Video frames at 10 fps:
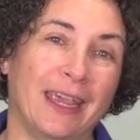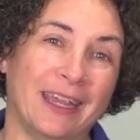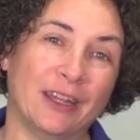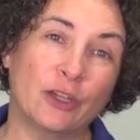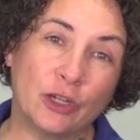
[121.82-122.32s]

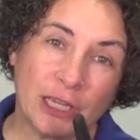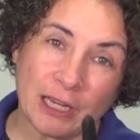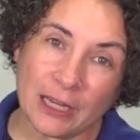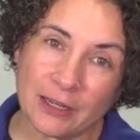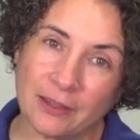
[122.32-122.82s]
And the
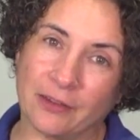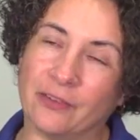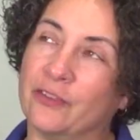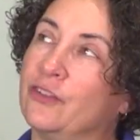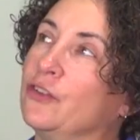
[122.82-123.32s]
key to
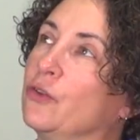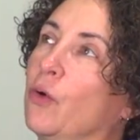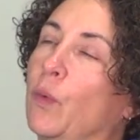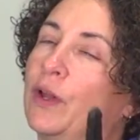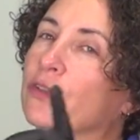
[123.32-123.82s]
this is to do
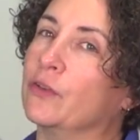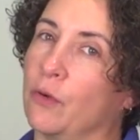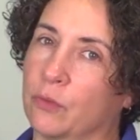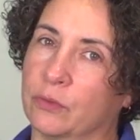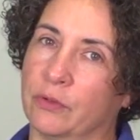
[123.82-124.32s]
it when it's
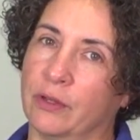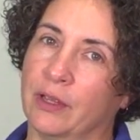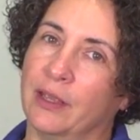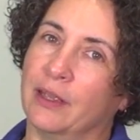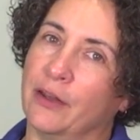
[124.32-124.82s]
cold,
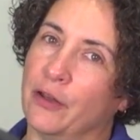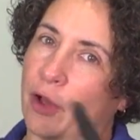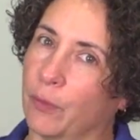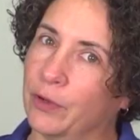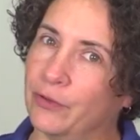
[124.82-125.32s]

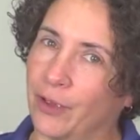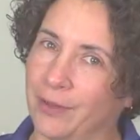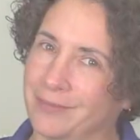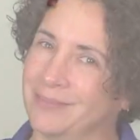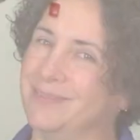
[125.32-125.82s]
not when it's hot.